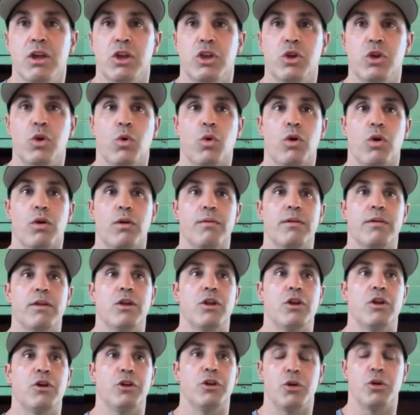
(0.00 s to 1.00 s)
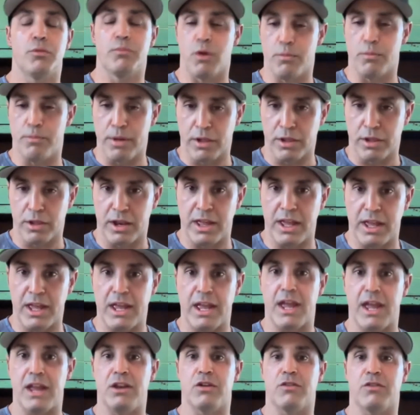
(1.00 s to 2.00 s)
your
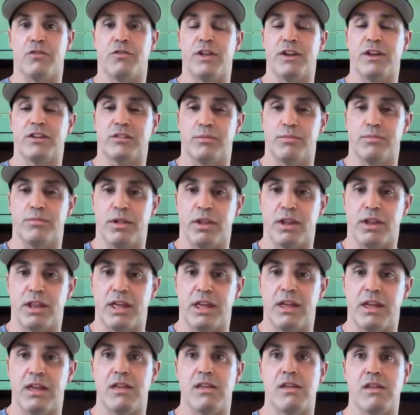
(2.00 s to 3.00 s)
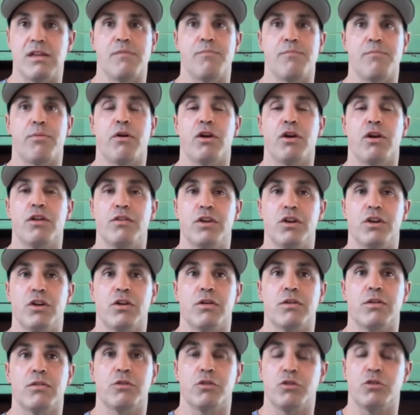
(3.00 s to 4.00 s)
mobility and your flexibility part of
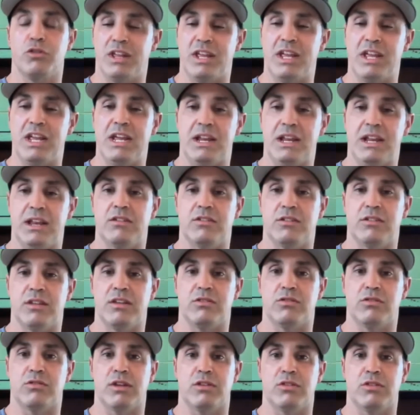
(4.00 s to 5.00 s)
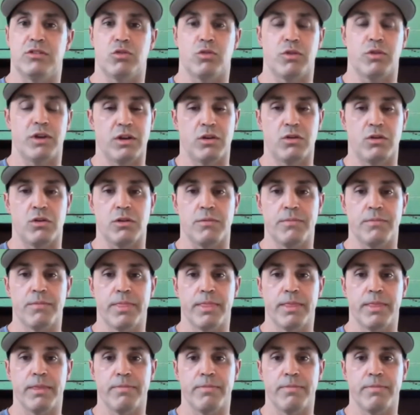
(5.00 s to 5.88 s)
your routine is critical.